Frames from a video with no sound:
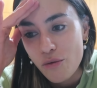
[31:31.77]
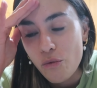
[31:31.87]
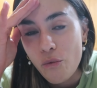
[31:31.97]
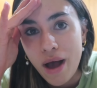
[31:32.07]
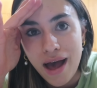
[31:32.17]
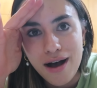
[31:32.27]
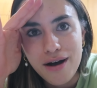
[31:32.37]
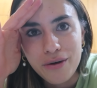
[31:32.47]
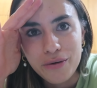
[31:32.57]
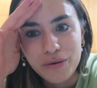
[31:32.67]

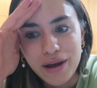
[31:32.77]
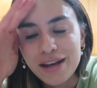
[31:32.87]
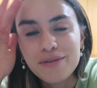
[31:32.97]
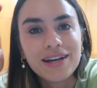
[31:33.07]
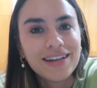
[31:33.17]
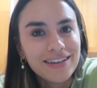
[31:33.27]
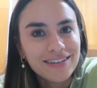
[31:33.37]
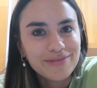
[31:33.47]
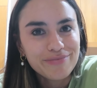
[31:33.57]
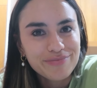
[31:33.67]
Wow.
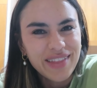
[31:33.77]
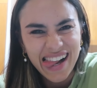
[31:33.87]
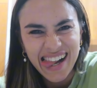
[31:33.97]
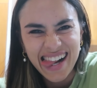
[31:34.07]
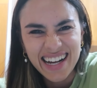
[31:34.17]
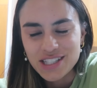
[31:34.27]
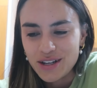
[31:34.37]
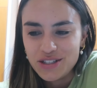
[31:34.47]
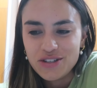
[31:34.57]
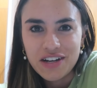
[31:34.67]
Anyway, so
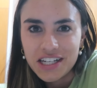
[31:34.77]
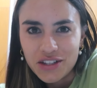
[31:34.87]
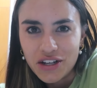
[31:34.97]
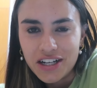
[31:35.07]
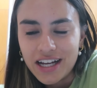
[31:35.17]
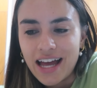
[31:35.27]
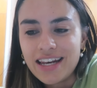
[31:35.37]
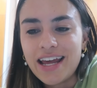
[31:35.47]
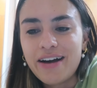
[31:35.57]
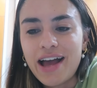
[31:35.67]
I used to read a lot,
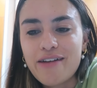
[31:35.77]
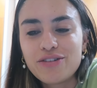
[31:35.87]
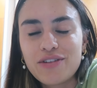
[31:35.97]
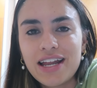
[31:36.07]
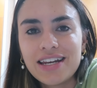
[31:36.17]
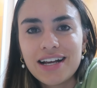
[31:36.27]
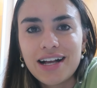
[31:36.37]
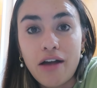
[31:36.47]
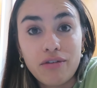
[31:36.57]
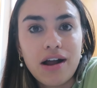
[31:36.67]
and now I've
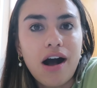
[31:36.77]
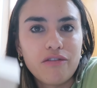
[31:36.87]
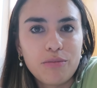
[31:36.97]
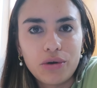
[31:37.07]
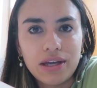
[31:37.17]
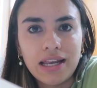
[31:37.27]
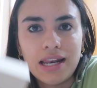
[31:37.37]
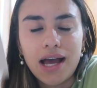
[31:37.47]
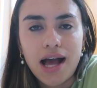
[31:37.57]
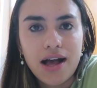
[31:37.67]
read half a book
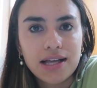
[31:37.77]
in